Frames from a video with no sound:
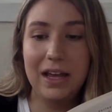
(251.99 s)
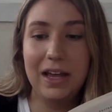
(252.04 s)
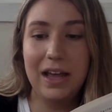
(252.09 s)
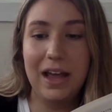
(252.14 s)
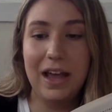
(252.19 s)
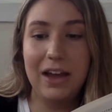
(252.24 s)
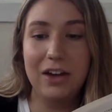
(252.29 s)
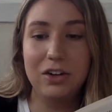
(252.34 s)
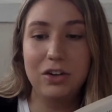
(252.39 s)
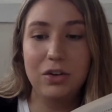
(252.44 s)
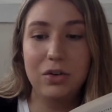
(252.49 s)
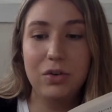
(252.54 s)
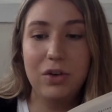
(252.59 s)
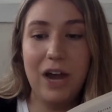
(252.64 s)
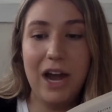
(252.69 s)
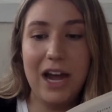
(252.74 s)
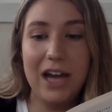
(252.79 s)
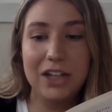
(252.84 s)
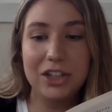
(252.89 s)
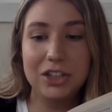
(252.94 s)
and
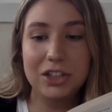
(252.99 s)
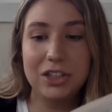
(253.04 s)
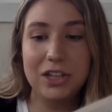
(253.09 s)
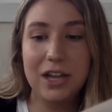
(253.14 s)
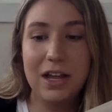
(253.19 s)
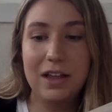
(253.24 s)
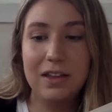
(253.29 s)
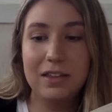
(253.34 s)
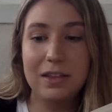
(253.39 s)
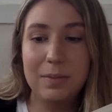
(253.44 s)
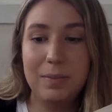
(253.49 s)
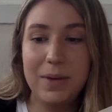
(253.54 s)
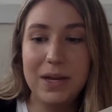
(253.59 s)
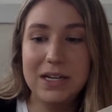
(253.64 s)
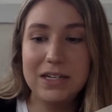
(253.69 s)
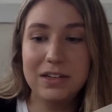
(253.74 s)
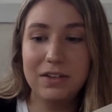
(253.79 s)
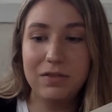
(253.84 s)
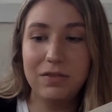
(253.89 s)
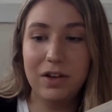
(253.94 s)
crash! The
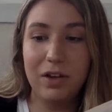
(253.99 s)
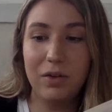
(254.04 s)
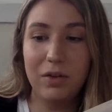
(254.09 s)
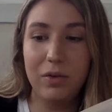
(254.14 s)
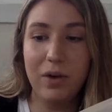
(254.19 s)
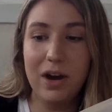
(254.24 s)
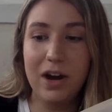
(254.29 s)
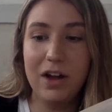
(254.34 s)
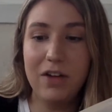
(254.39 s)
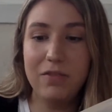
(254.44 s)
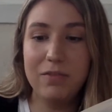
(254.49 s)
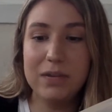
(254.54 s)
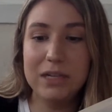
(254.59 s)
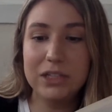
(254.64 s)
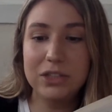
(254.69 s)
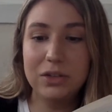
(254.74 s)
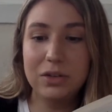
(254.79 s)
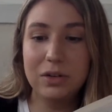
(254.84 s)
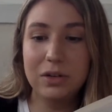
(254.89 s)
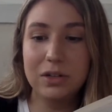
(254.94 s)
Pinta fell right off my
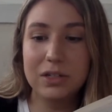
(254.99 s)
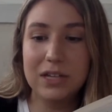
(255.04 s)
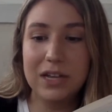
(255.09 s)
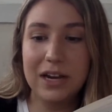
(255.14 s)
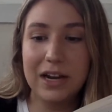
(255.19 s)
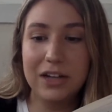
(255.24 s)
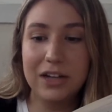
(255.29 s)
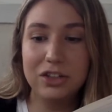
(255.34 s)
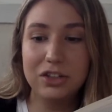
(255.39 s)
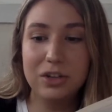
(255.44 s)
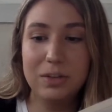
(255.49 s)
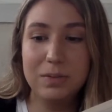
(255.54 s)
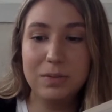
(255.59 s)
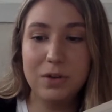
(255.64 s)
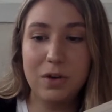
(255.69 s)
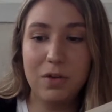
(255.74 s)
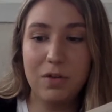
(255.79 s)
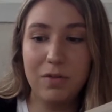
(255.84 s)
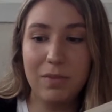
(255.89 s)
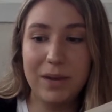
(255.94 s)
shoulders, and I tripped
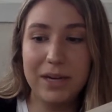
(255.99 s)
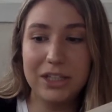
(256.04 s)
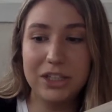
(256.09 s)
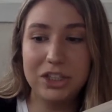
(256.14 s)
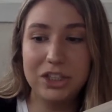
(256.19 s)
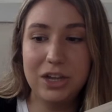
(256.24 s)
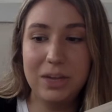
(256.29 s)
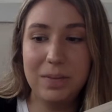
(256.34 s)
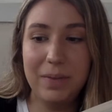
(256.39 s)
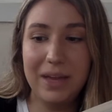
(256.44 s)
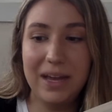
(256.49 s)
over my ship,